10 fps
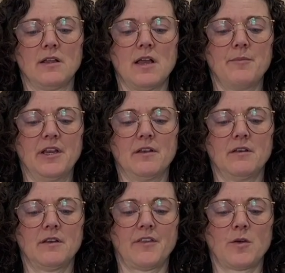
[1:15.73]
I mean,
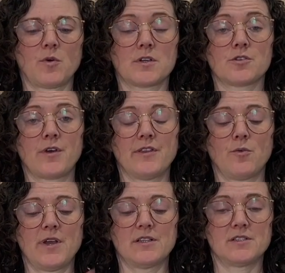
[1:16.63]
nothing works great in the
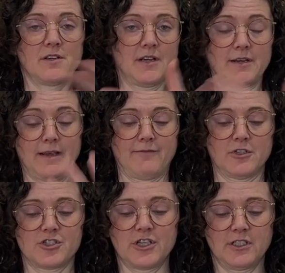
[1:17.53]
wind, so you gotta have to
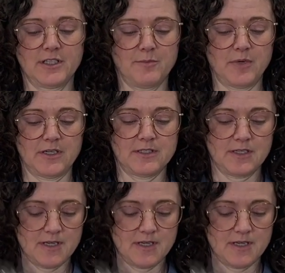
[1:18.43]
shield it, but